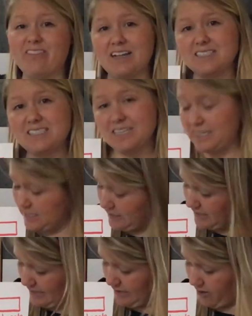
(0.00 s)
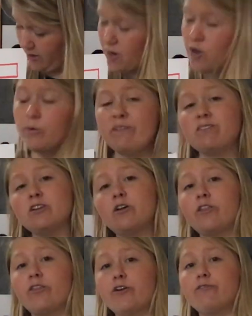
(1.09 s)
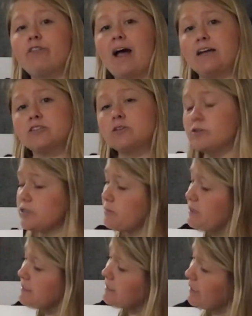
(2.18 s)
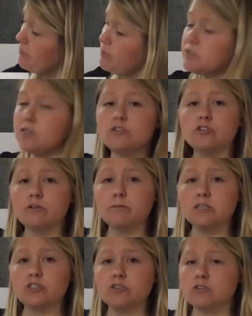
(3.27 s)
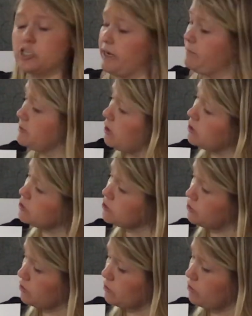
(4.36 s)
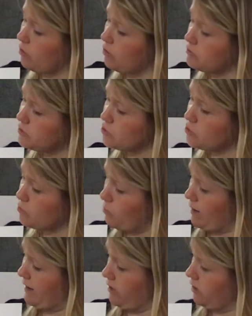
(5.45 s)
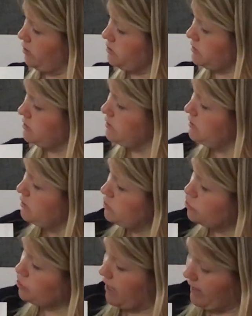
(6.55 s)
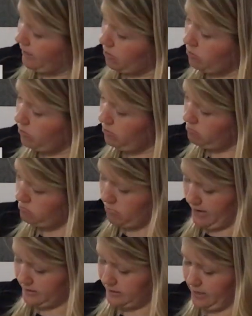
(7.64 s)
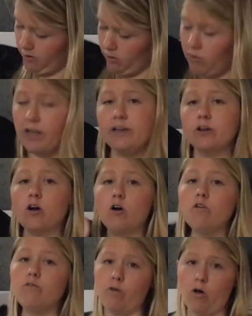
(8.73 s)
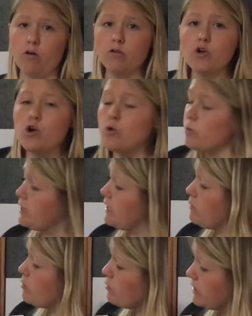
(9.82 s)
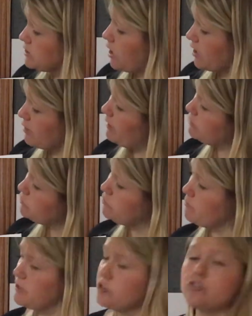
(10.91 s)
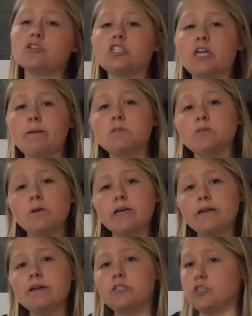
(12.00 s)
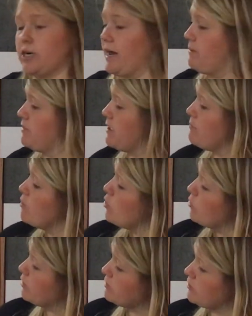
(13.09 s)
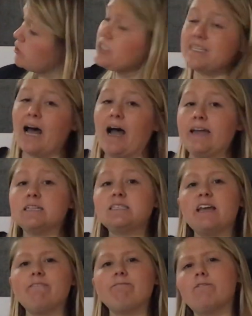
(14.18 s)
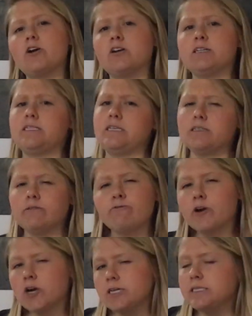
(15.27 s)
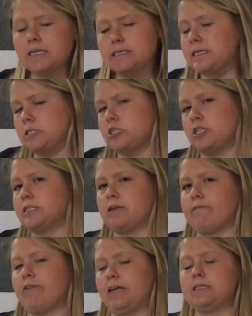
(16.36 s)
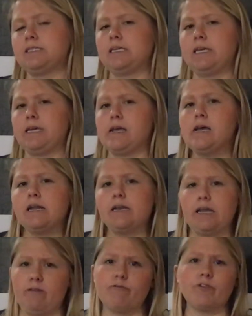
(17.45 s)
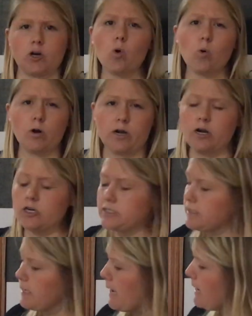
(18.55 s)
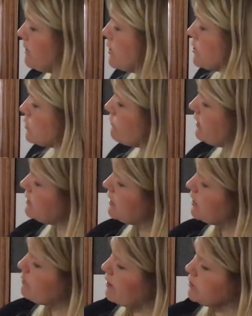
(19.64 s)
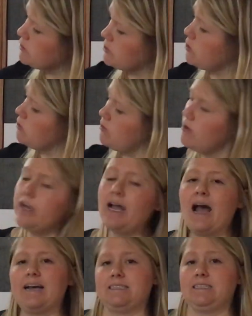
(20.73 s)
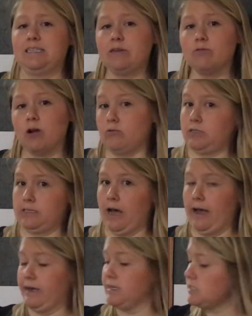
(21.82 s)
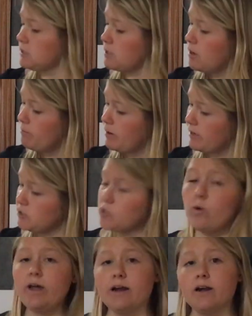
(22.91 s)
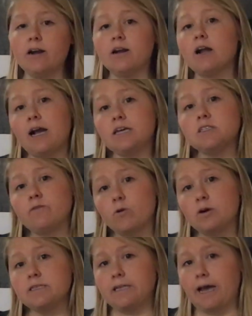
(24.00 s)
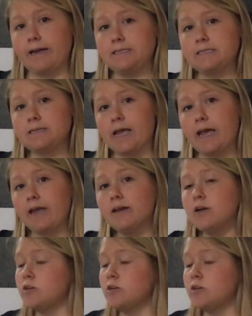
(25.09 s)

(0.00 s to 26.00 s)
That's the key here. We have to know that they're flat. So some examples of two-dimensional shapes are circles, squares, triangle, rectangle, and oval. When we talk about two-dimensional shapes, we can describe them with their sides and vertices. Vertices is just a fancy name for corners, okay? So if I think about a circle, it has 0 sides, but a square has 4 sides, okay?